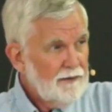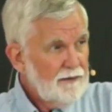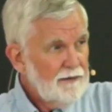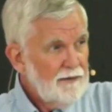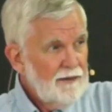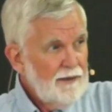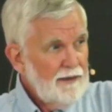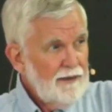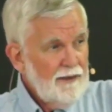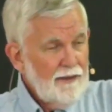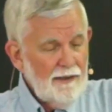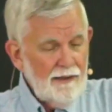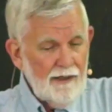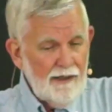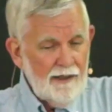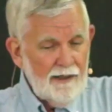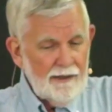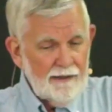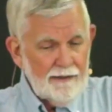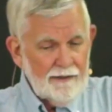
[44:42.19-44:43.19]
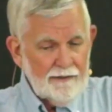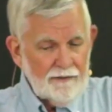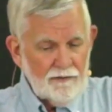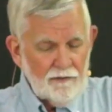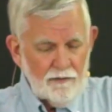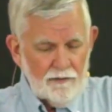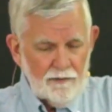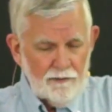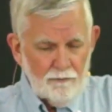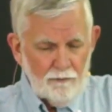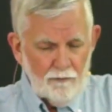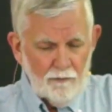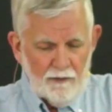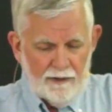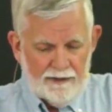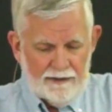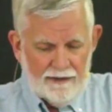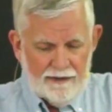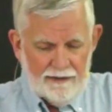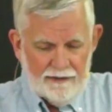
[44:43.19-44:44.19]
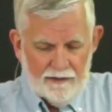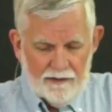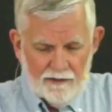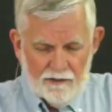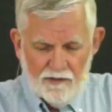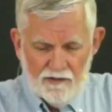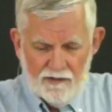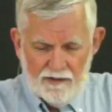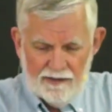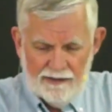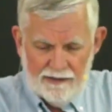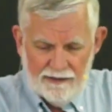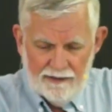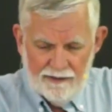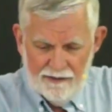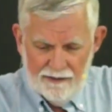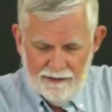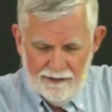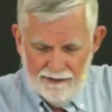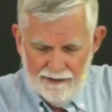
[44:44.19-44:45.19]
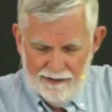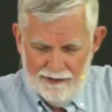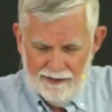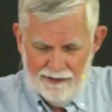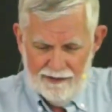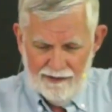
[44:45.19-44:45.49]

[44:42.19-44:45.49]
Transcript: and we need to seek him